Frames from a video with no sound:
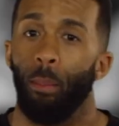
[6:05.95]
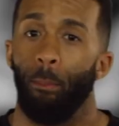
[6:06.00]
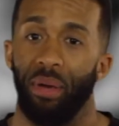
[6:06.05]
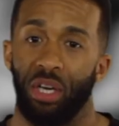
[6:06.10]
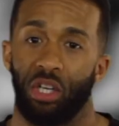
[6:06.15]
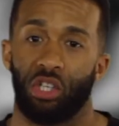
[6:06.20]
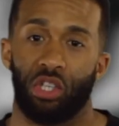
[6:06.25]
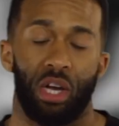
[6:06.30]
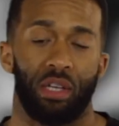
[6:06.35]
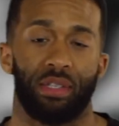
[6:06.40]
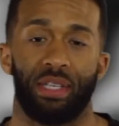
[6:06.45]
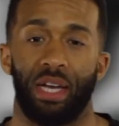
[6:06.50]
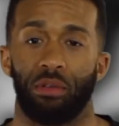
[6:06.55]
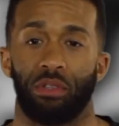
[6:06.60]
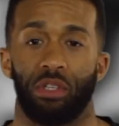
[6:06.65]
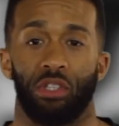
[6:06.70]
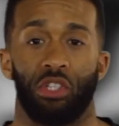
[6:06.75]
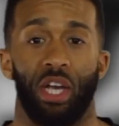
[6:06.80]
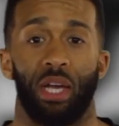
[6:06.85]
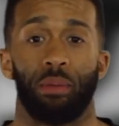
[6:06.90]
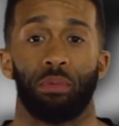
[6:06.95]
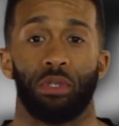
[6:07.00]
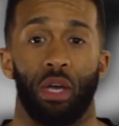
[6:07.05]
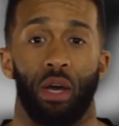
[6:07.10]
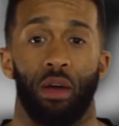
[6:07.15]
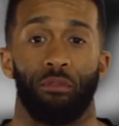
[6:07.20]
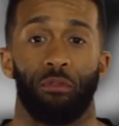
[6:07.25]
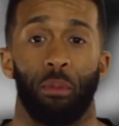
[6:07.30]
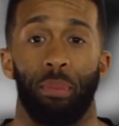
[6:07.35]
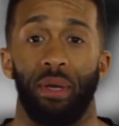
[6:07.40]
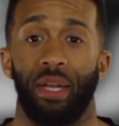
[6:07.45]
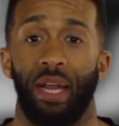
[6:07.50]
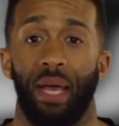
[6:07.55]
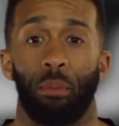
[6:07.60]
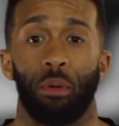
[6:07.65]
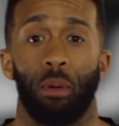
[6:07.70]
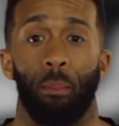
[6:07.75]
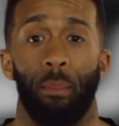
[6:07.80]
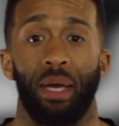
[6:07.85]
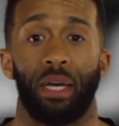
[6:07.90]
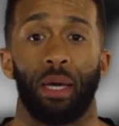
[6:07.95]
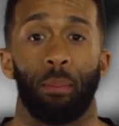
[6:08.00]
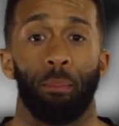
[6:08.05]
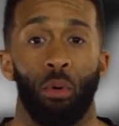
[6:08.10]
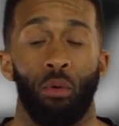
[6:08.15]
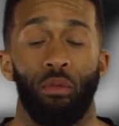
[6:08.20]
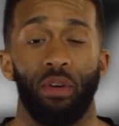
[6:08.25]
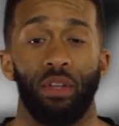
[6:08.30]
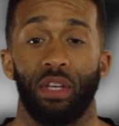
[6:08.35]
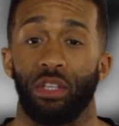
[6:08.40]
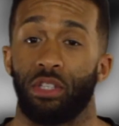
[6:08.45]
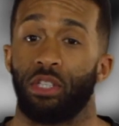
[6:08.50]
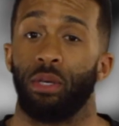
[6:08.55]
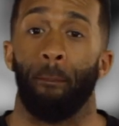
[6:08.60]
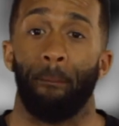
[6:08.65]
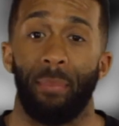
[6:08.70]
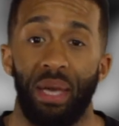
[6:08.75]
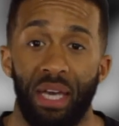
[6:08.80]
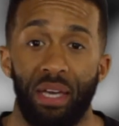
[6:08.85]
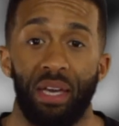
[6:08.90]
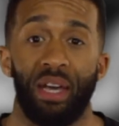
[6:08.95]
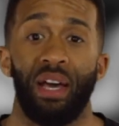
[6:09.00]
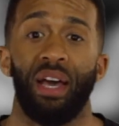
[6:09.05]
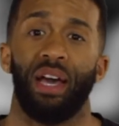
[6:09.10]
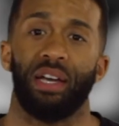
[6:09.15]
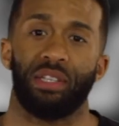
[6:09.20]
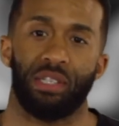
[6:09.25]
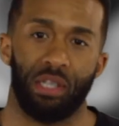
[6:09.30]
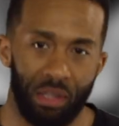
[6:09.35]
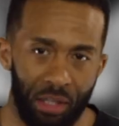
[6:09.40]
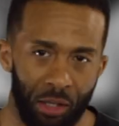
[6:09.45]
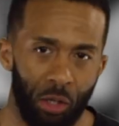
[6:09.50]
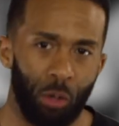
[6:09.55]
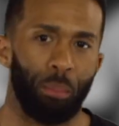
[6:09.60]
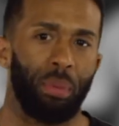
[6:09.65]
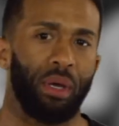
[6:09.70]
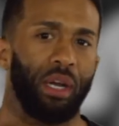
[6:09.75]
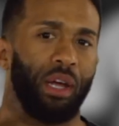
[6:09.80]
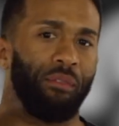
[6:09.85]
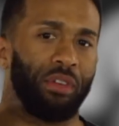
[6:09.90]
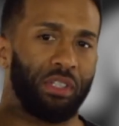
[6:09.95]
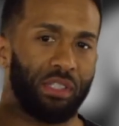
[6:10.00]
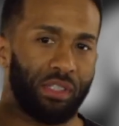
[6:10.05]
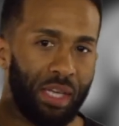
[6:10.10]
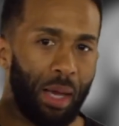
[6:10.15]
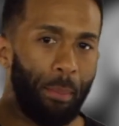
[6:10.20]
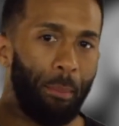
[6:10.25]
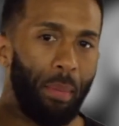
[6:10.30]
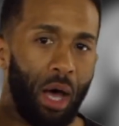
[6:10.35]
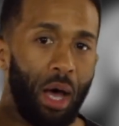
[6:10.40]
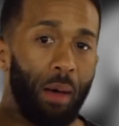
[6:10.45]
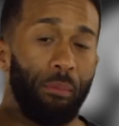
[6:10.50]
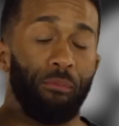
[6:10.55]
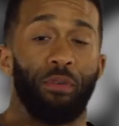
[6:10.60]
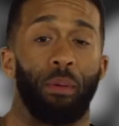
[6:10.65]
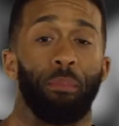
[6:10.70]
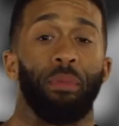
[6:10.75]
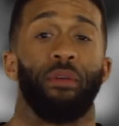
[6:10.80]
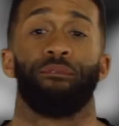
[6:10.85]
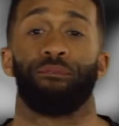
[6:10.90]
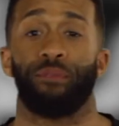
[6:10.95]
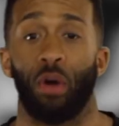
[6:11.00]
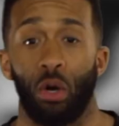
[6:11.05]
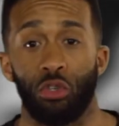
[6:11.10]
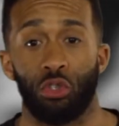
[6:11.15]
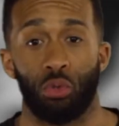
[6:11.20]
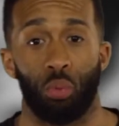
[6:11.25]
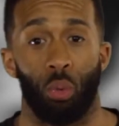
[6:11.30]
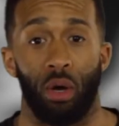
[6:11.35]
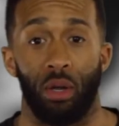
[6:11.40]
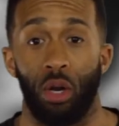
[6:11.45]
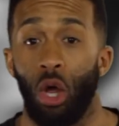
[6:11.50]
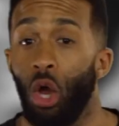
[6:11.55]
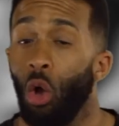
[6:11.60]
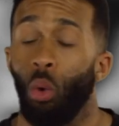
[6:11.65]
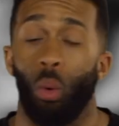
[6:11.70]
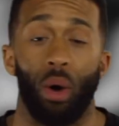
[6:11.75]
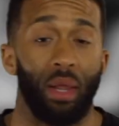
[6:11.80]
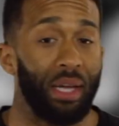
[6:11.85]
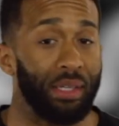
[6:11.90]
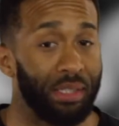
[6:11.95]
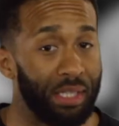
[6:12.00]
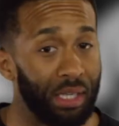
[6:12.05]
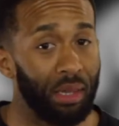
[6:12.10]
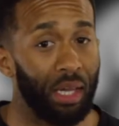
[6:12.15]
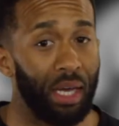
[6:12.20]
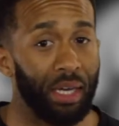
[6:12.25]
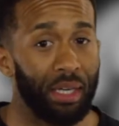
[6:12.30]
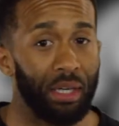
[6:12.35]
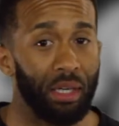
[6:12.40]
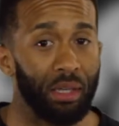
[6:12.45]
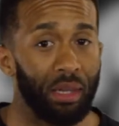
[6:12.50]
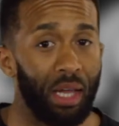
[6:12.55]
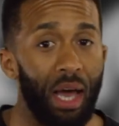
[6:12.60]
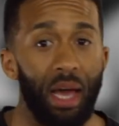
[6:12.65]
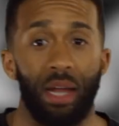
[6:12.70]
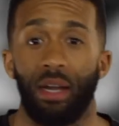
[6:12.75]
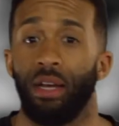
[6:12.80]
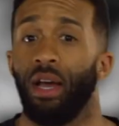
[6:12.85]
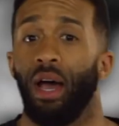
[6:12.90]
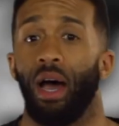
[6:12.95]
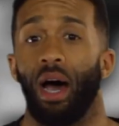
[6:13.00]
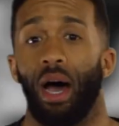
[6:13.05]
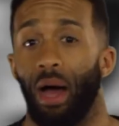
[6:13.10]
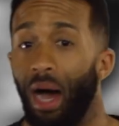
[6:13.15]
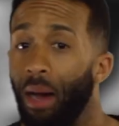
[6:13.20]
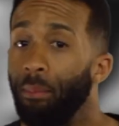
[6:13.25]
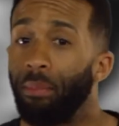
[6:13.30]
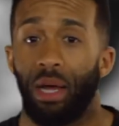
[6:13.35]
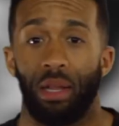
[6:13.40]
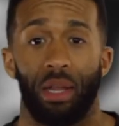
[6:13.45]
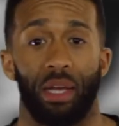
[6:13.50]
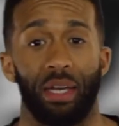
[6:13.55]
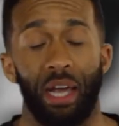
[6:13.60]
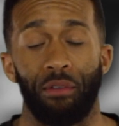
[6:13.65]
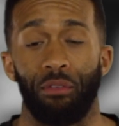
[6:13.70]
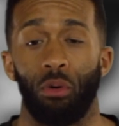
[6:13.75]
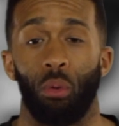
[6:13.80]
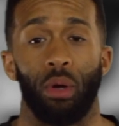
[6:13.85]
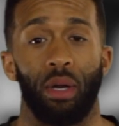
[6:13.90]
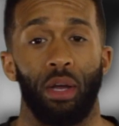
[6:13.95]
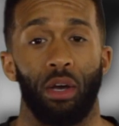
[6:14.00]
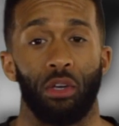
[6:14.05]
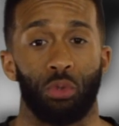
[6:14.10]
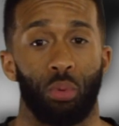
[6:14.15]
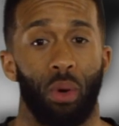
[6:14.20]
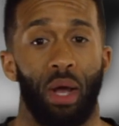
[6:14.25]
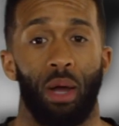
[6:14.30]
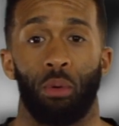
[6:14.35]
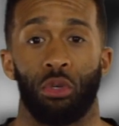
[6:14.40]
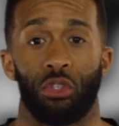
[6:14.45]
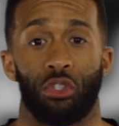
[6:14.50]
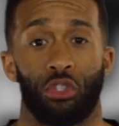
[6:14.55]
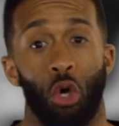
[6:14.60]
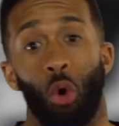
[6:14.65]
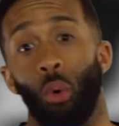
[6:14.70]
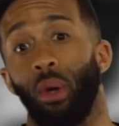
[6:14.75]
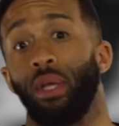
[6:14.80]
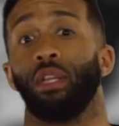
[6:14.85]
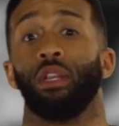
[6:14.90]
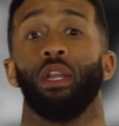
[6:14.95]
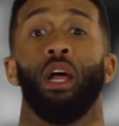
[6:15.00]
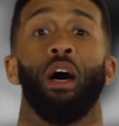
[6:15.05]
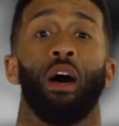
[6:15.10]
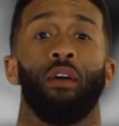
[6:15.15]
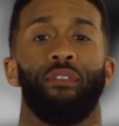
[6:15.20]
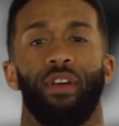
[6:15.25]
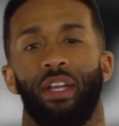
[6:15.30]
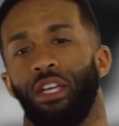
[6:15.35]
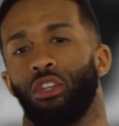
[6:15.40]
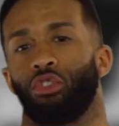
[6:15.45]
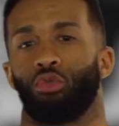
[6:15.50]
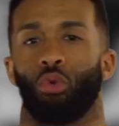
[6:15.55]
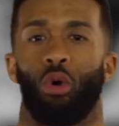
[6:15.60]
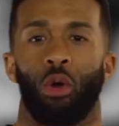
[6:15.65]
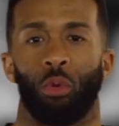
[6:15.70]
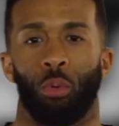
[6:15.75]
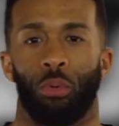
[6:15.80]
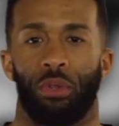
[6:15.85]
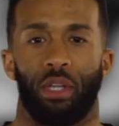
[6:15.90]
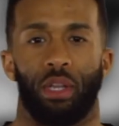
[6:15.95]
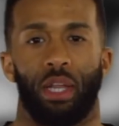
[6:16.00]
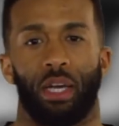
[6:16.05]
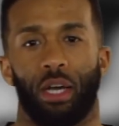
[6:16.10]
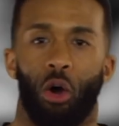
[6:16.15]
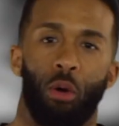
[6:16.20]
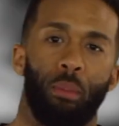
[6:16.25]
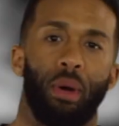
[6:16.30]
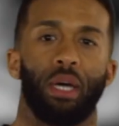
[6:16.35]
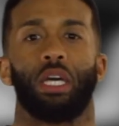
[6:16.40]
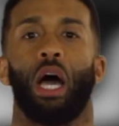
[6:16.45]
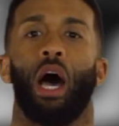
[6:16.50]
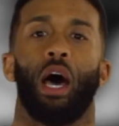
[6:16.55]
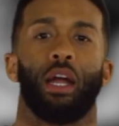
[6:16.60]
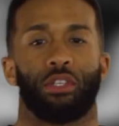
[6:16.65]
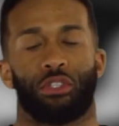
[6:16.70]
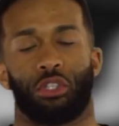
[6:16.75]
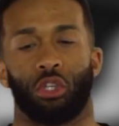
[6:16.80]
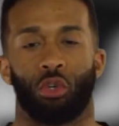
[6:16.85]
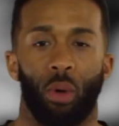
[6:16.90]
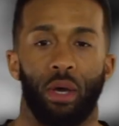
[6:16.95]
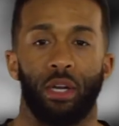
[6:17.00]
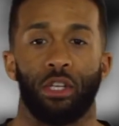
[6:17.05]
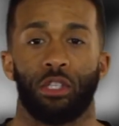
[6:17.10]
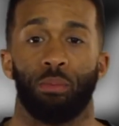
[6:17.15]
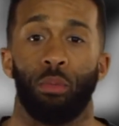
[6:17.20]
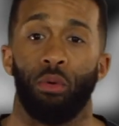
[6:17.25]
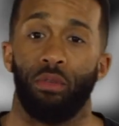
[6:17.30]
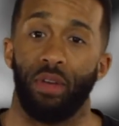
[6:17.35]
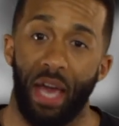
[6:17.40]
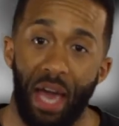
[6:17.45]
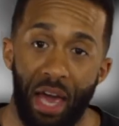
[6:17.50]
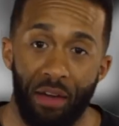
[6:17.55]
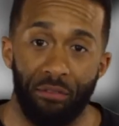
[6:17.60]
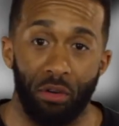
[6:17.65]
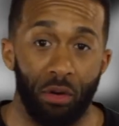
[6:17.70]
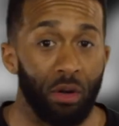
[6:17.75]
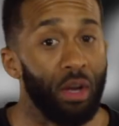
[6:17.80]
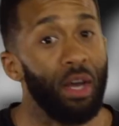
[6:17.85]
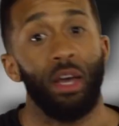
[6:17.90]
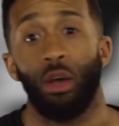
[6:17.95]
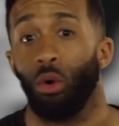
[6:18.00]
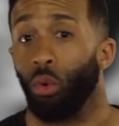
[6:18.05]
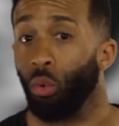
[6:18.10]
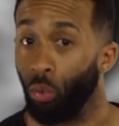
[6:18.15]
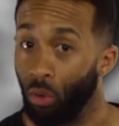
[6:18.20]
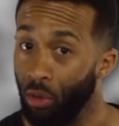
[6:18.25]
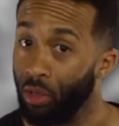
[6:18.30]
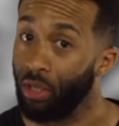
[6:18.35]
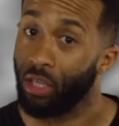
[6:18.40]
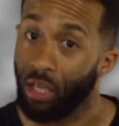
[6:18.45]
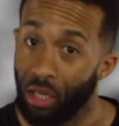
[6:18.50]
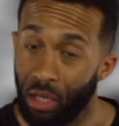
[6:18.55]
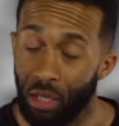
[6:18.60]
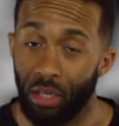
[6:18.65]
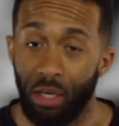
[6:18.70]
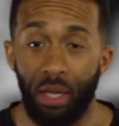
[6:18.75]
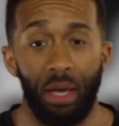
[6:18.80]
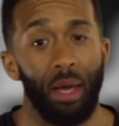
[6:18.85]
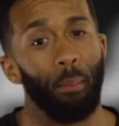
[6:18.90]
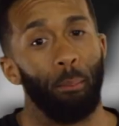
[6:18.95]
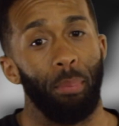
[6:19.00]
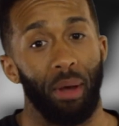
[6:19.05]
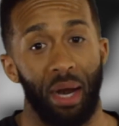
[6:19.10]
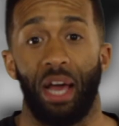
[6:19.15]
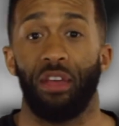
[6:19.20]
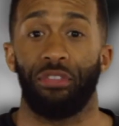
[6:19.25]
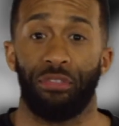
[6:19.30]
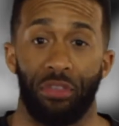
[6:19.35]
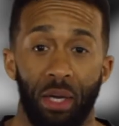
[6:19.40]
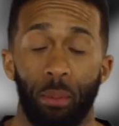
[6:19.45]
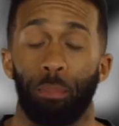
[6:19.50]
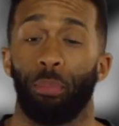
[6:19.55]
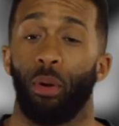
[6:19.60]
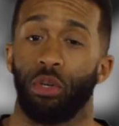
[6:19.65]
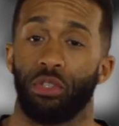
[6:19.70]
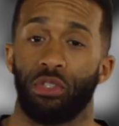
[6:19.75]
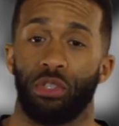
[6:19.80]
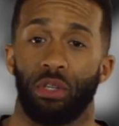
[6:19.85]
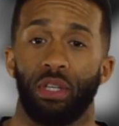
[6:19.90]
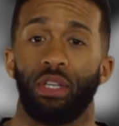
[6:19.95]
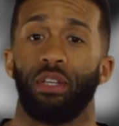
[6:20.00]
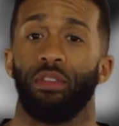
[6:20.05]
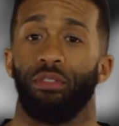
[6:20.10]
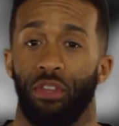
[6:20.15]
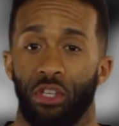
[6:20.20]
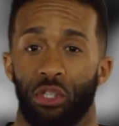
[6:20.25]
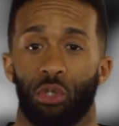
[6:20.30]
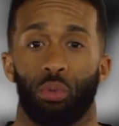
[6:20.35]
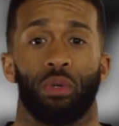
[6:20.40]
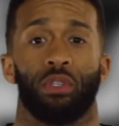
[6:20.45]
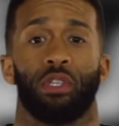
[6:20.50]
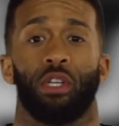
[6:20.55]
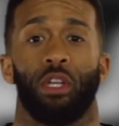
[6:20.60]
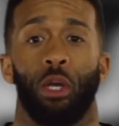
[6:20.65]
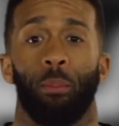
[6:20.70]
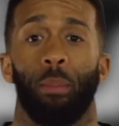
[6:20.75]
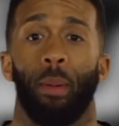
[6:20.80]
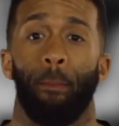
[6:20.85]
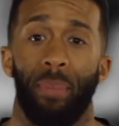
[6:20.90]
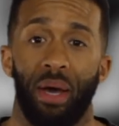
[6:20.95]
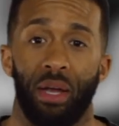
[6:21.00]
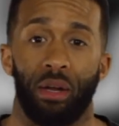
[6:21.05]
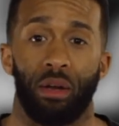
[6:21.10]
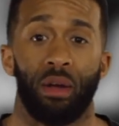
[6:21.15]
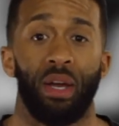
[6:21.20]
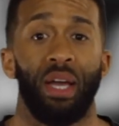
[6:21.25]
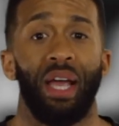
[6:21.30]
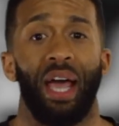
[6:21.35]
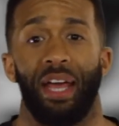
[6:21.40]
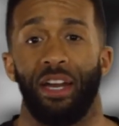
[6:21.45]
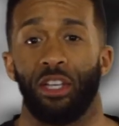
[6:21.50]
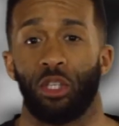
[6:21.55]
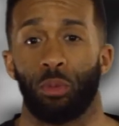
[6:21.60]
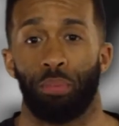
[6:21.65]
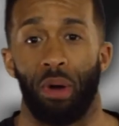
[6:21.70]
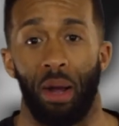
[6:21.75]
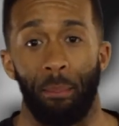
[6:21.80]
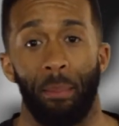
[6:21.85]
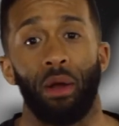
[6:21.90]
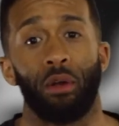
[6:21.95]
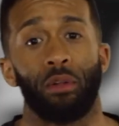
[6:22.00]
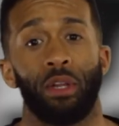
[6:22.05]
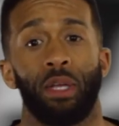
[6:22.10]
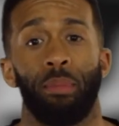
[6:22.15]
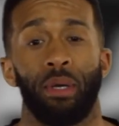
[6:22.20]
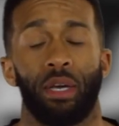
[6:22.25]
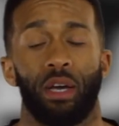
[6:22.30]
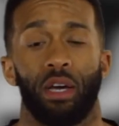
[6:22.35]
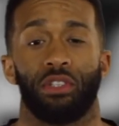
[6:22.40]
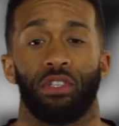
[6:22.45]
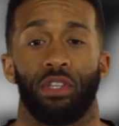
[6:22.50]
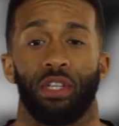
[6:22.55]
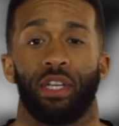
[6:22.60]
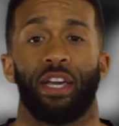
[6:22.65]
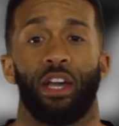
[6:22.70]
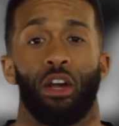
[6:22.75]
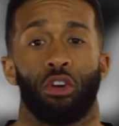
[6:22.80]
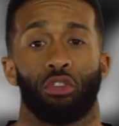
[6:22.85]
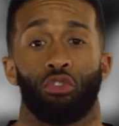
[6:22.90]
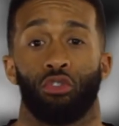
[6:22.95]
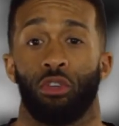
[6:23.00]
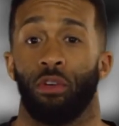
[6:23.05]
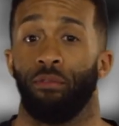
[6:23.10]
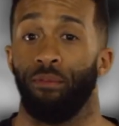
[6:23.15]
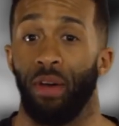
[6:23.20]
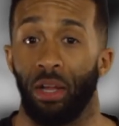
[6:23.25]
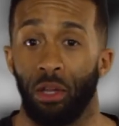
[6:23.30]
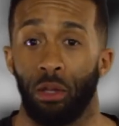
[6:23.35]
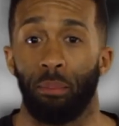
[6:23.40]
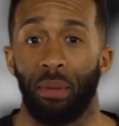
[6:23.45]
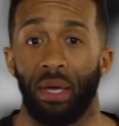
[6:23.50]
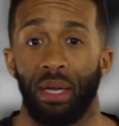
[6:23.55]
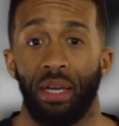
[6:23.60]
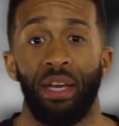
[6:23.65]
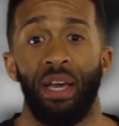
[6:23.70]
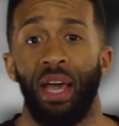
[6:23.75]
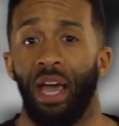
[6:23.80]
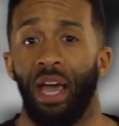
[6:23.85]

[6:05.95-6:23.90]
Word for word: Big shouts out to James Gunn for being able to make a movie that to me is a little bit of a step up from the first one. While I did like it a lot, I'm not like everyone else where I was so in love and enthralled with it, like, oh my God, it's the greatest movie ever. Really good, but I think personally, this one's a little bit better, and it's primarily because of the character development